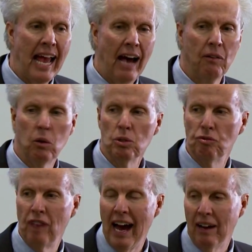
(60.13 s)
how those
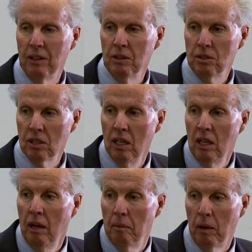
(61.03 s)
values
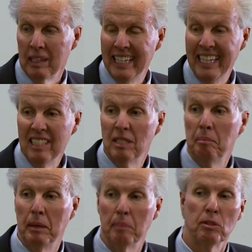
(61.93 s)
lead to
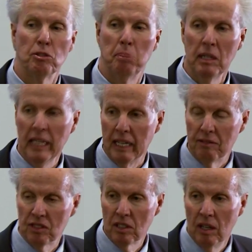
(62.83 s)
people's
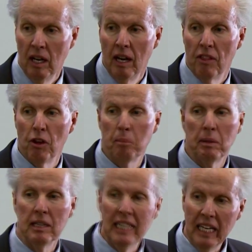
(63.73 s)
beliefs. Their
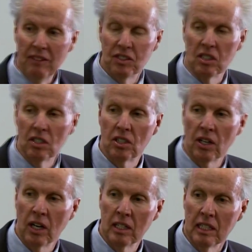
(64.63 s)
beliefs, in
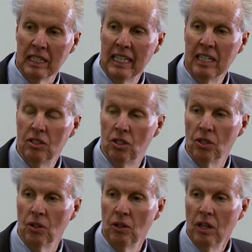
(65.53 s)
turn, lead
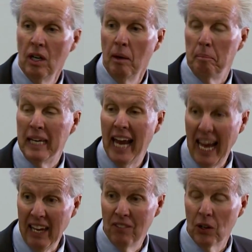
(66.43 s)
to
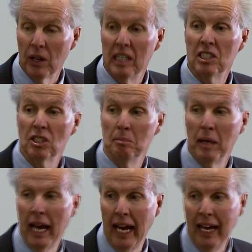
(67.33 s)
behavior, and it's the
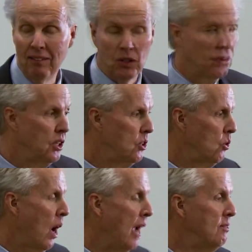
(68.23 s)
behavior that
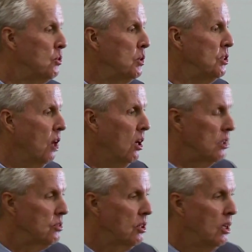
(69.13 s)
drives
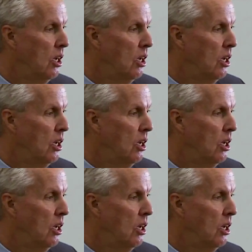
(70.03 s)
results.